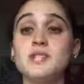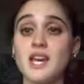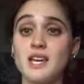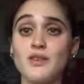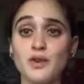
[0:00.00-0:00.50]

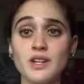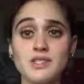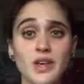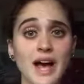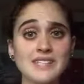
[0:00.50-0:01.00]
taking
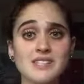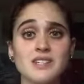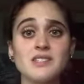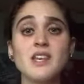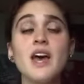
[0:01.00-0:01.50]
fitness
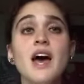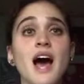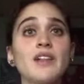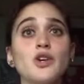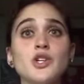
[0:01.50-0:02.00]
classes.
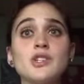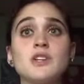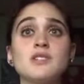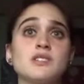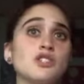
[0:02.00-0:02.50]
I learned
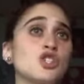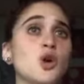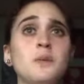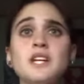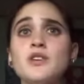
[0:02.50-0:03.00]

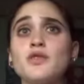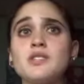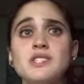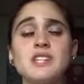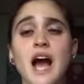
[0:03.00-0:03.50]
so many
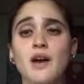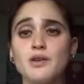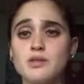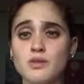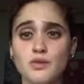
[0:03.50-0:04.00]
different
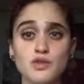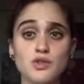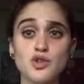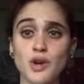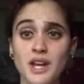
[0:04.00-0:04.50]
styles
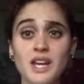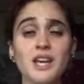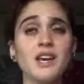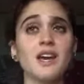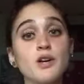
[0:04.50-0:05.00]
of
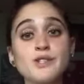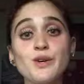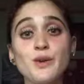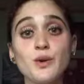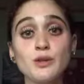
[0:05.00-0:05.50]
training. I
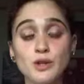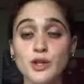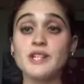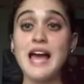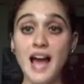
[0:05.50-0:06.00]
also
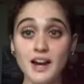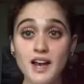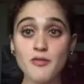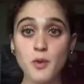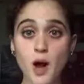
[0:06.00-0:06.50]
learned how to
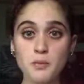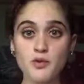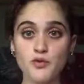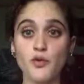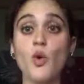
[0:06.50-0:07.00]
have proper
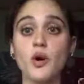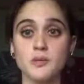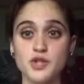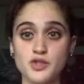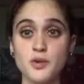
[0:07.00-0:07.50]

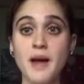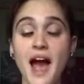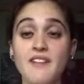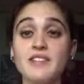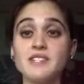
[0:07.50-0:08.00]
form just from
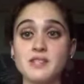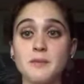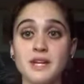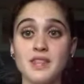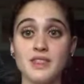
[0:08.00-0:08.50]
having
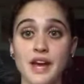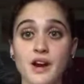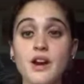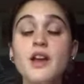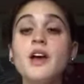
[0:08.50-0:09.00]
somebody
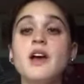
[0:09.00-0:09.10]
there